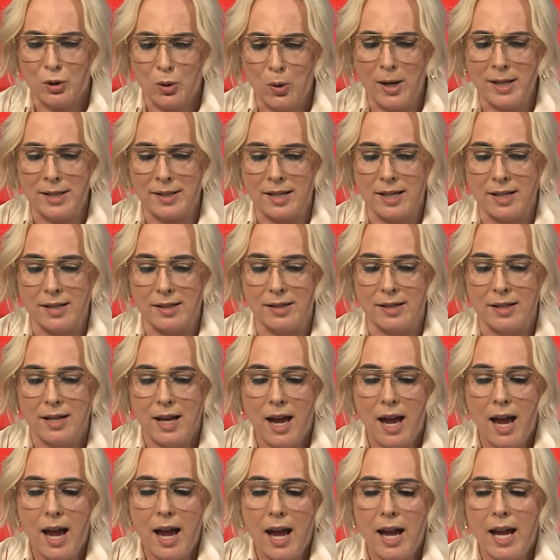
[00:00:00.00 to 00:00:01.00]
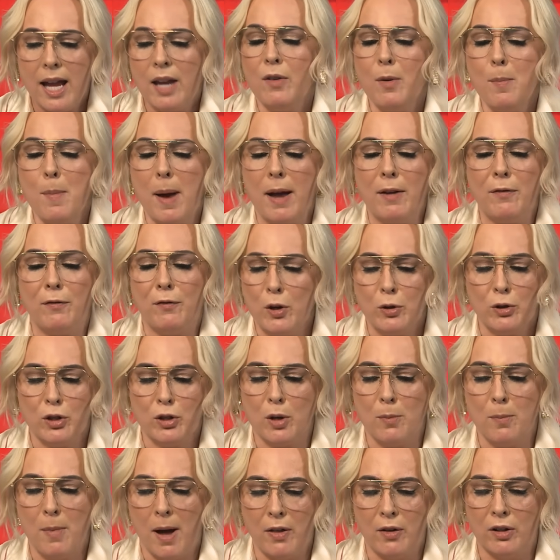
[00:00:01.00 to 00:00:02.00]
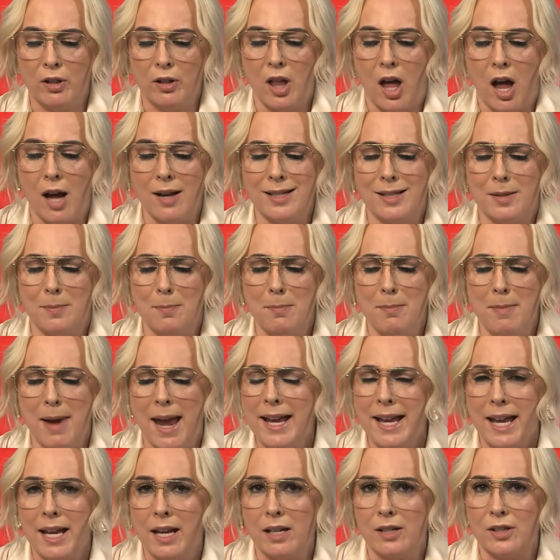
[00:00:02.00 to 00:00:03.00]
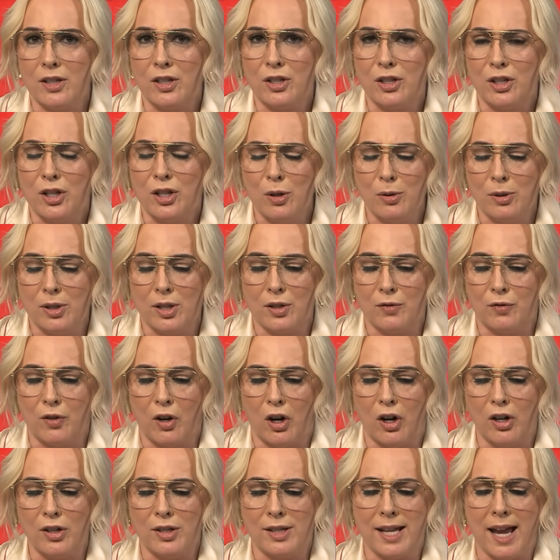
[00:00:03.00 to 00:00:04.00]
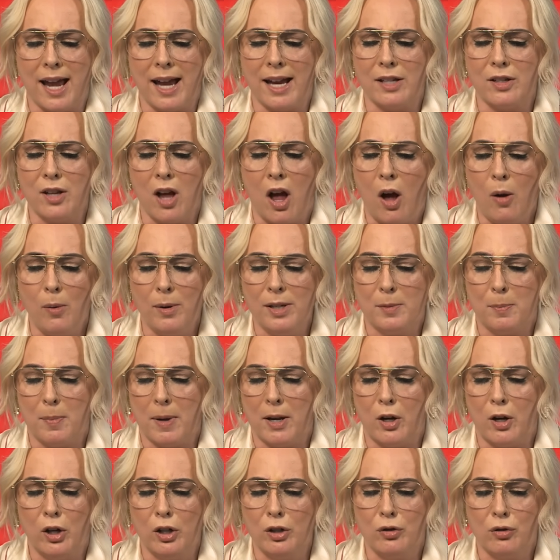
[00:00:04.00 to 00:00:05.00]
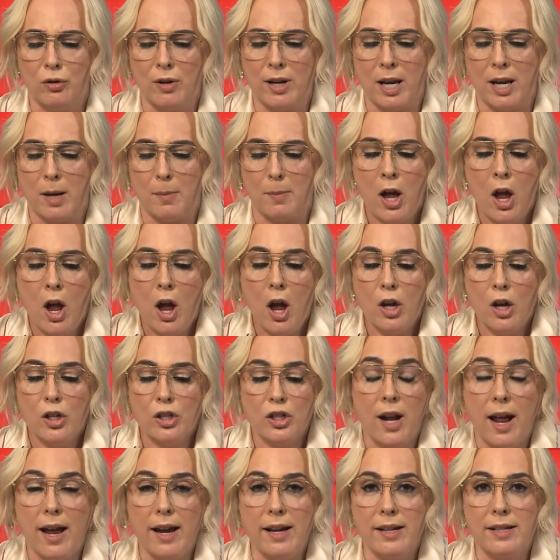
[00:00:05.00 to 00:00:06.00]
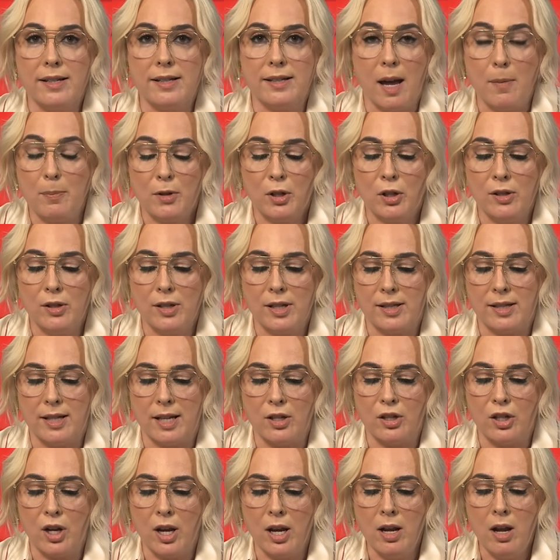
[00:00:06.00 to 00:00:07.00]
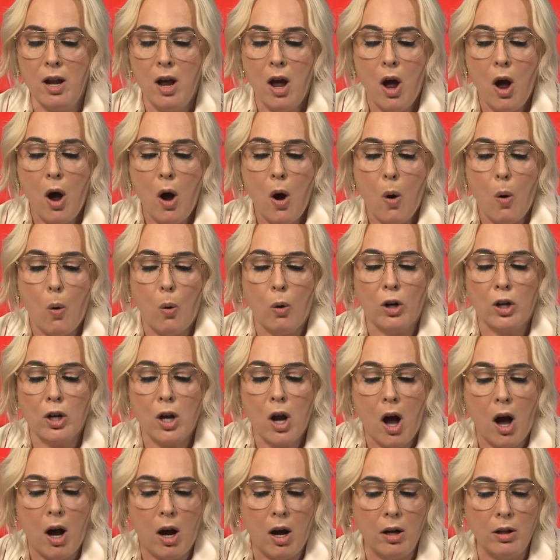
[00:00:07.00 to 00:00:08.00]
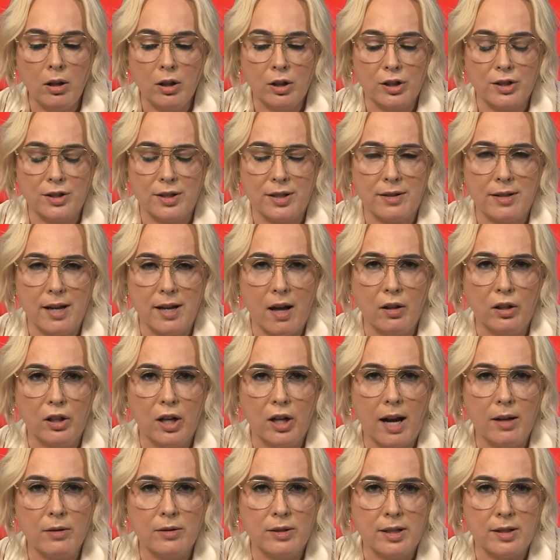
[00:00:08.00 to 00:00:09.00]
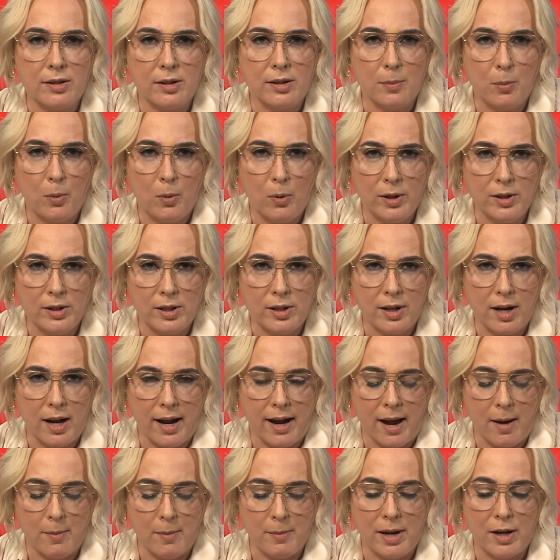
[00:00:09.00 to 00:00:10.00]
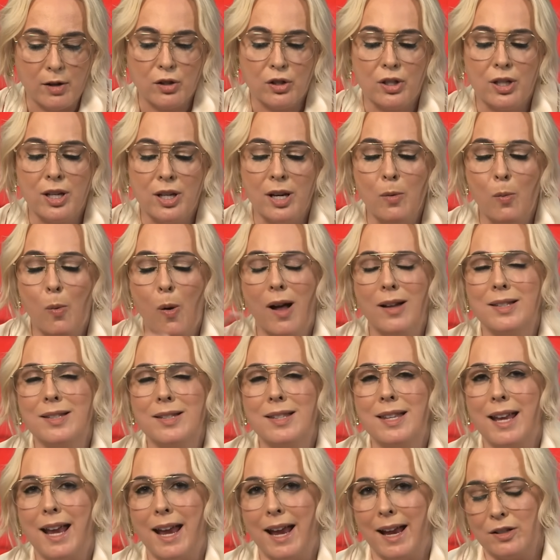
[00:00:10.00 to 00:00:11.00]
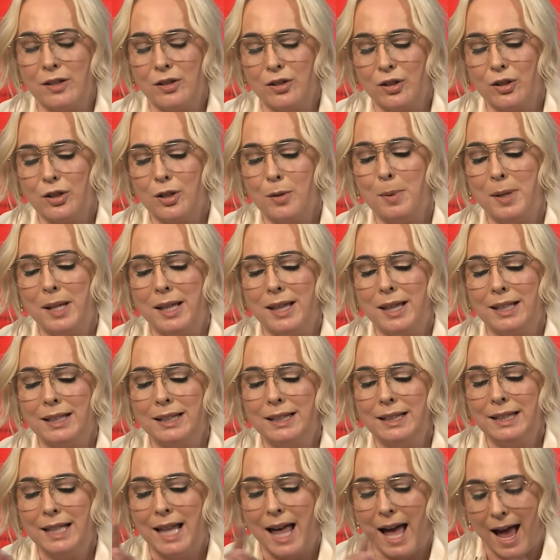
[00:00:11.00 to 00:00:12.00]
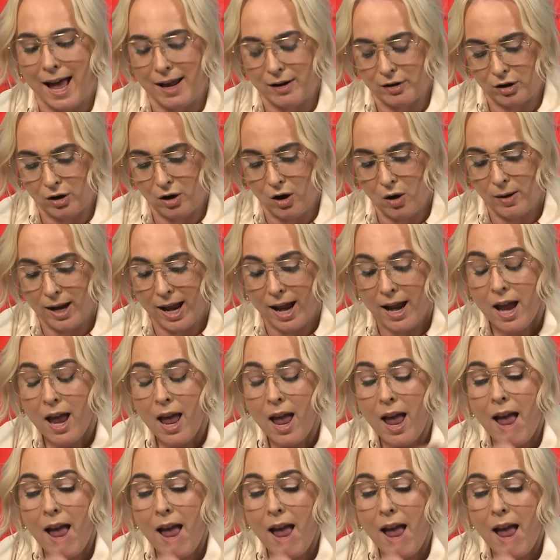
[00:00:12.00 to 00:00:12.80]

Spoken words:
choices. Even my future mother-in-law is making excuses for her, saying it's always been her dream. Should I accept her decision or call her to tell her how disappointed I am? Now, she wants the answer to be the latter, okay?